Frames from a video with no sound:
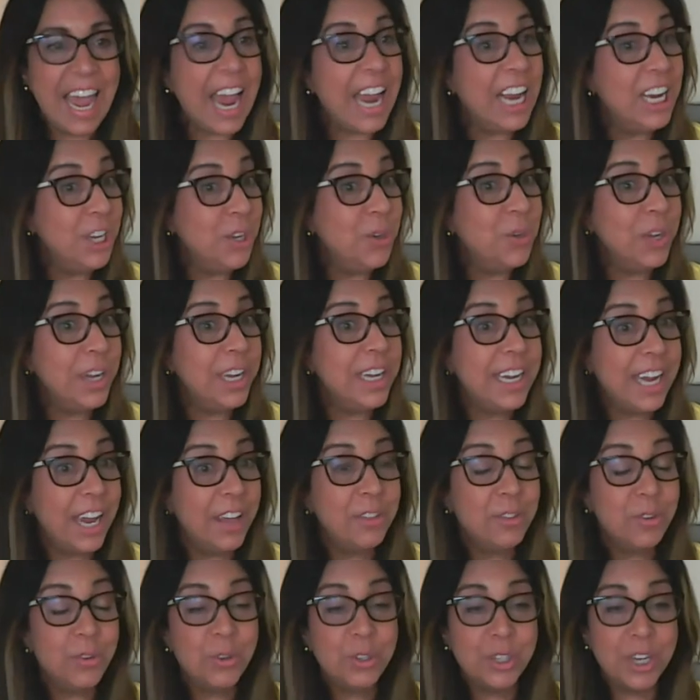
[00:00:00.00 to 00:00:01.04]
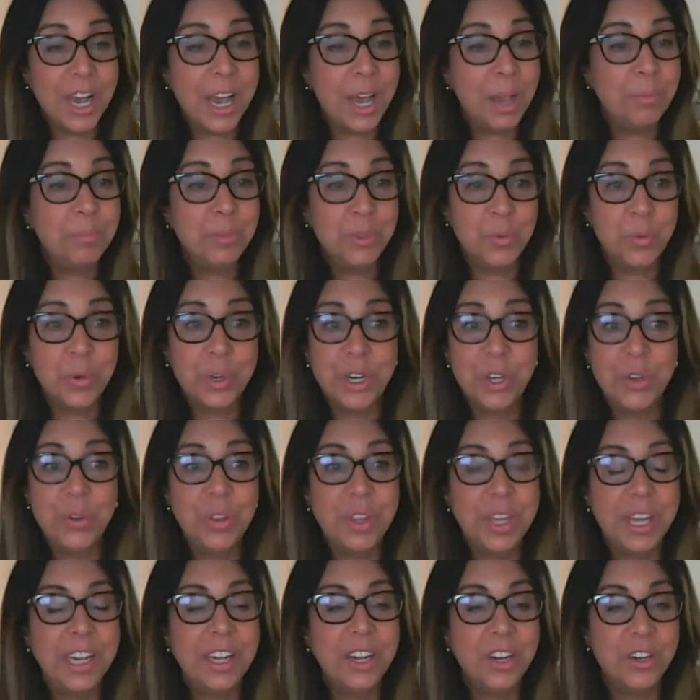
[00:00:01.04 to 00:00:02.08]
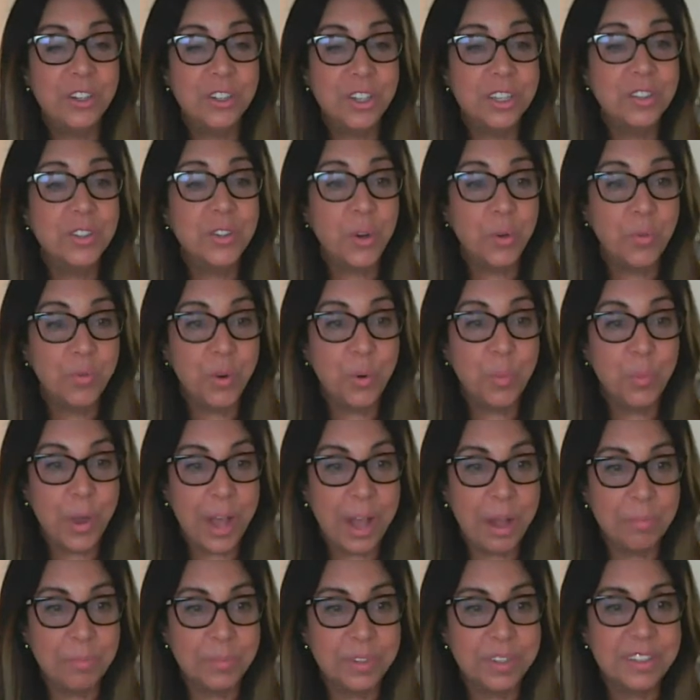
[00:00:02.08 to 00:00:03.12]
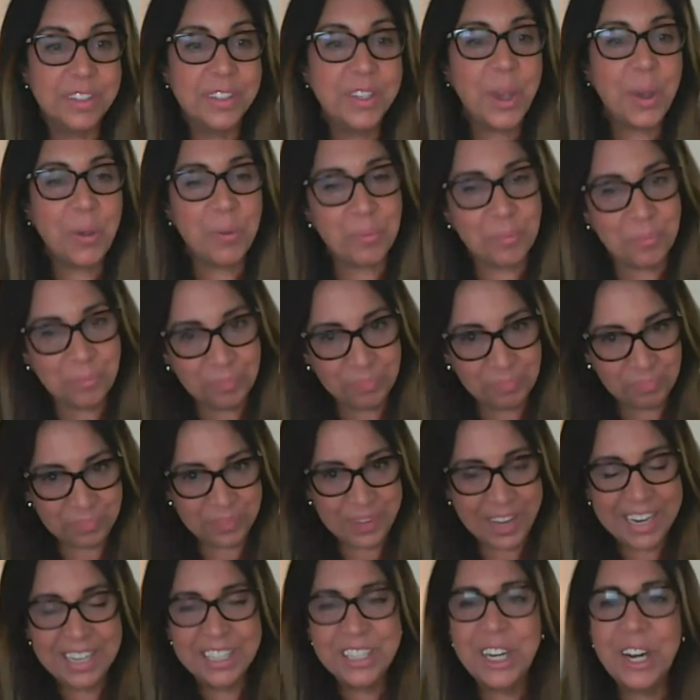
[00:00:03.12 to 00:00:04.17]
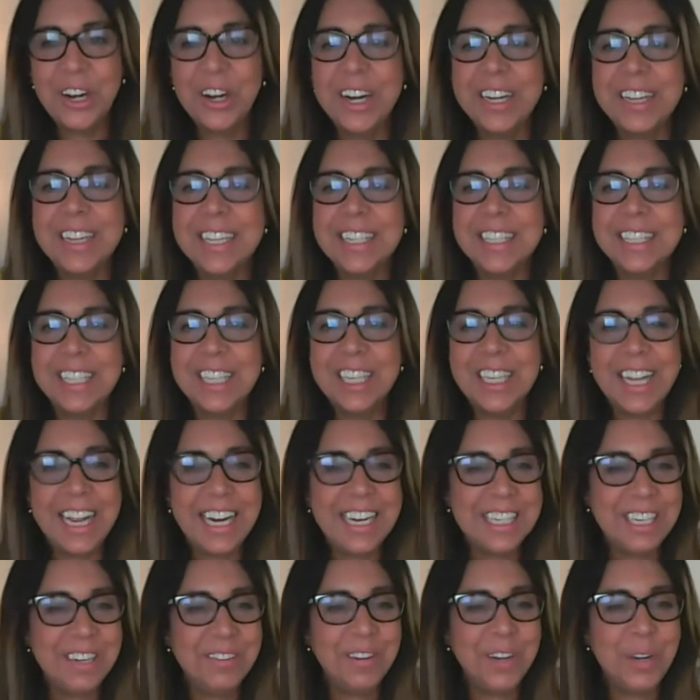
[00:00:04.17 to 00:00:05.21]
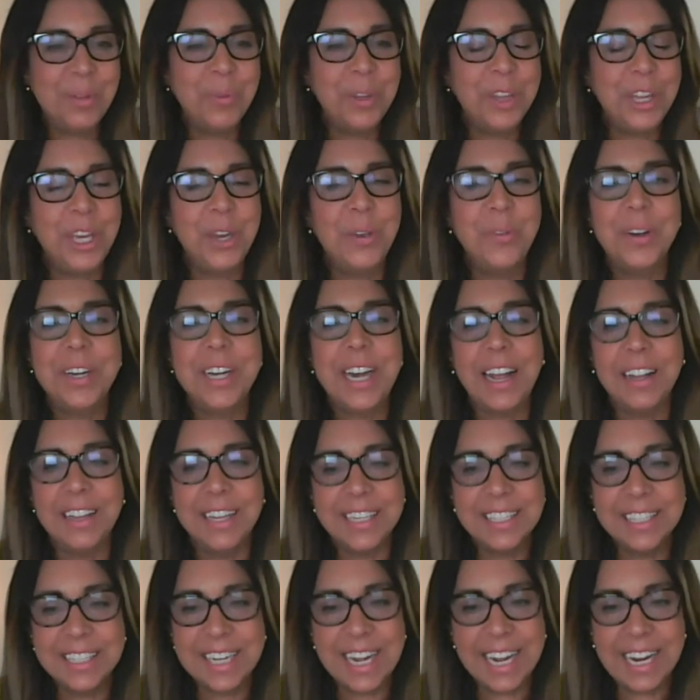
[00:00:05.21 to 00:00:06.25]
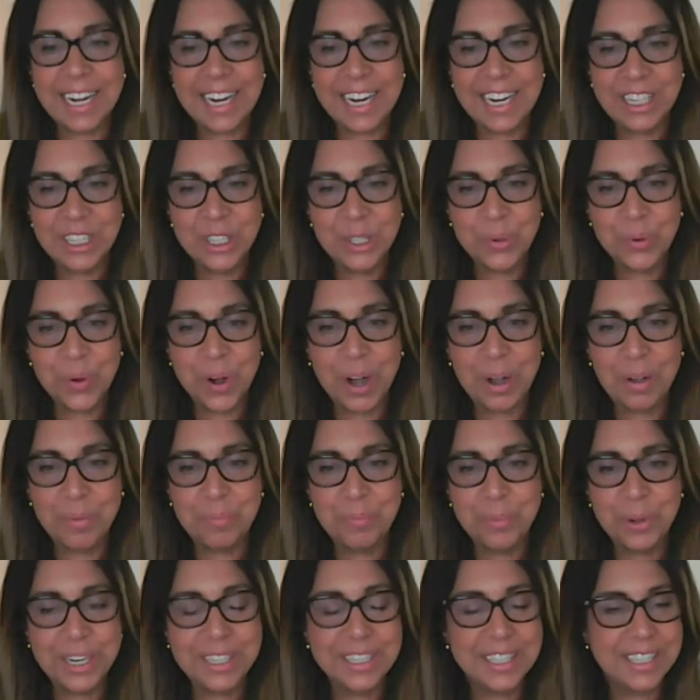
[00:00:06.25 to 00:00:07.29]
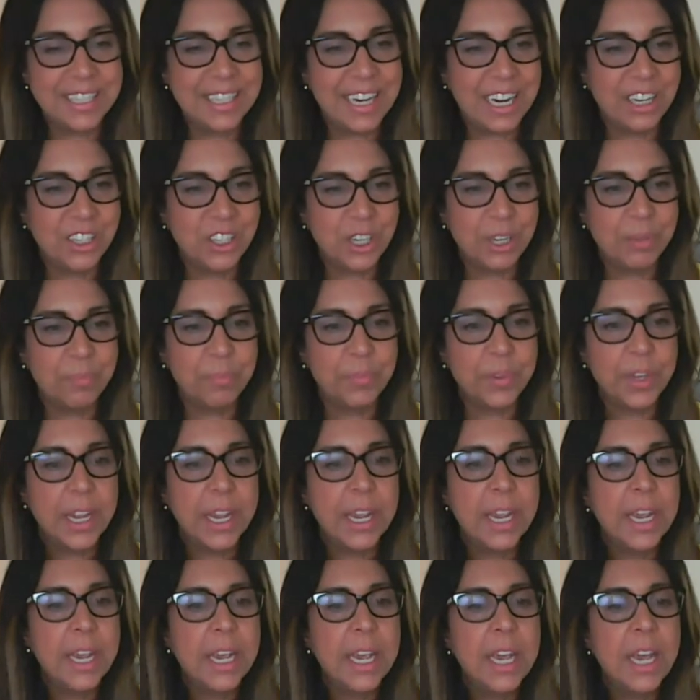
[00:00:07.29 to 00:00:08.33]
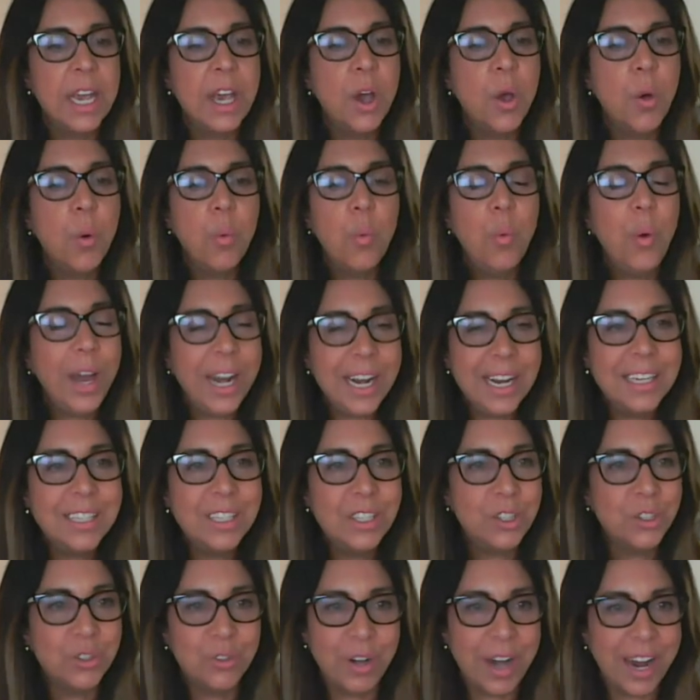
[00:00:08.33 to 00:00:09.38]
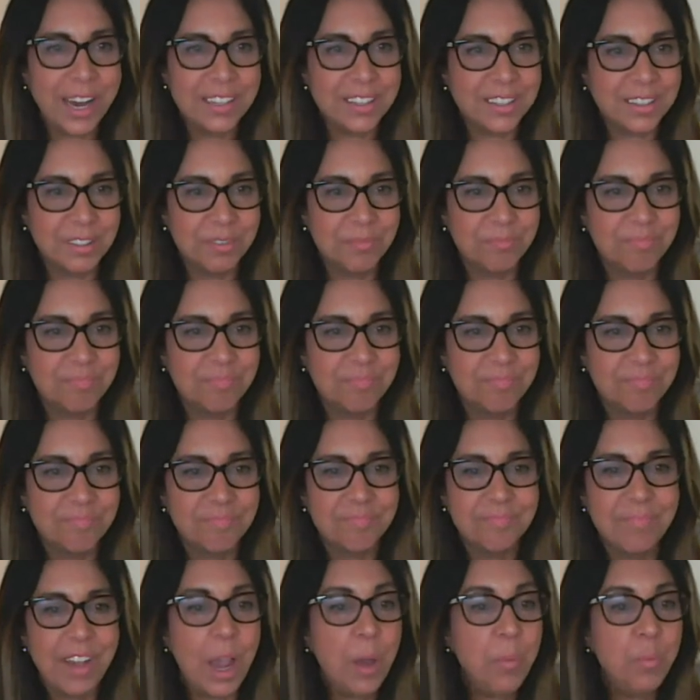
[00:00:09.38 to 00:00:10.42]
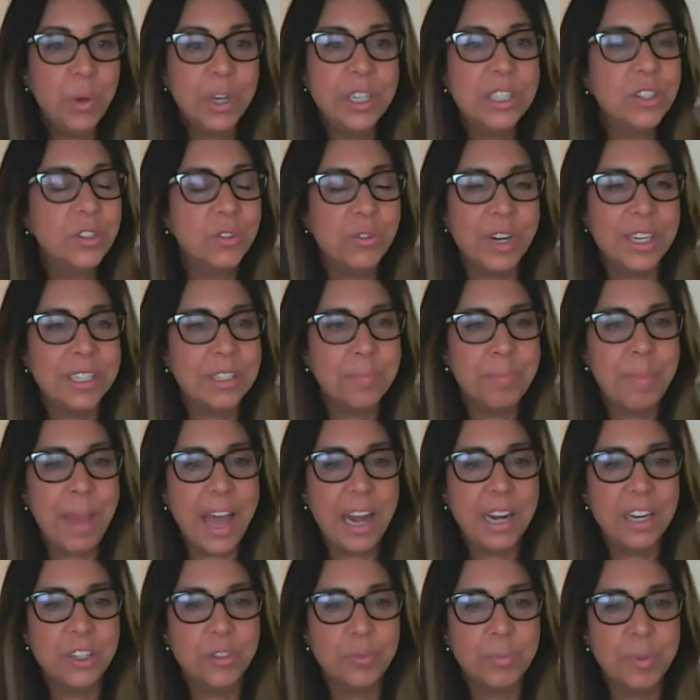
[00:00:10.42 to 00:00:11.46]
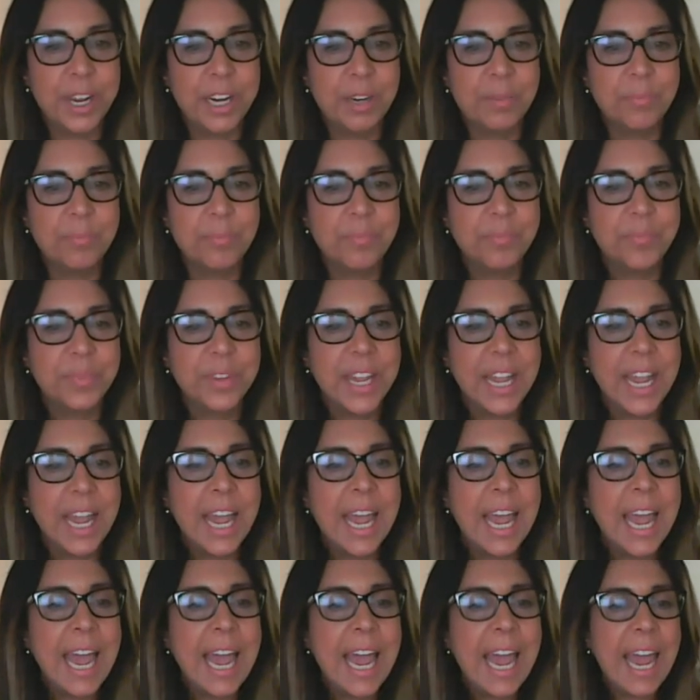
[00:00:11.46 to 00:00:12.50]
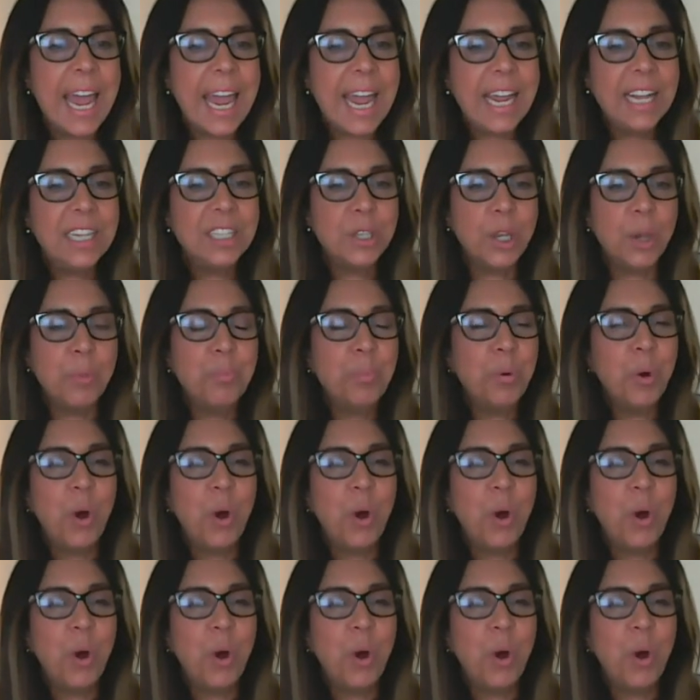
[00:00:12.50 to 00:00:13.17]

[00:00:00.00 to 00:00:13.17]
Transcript: and you can get through times where you think you're just overwhelmed. So, sharing this little activity with you. And now let's get into our presentation. What is stress and what's stress management? It's a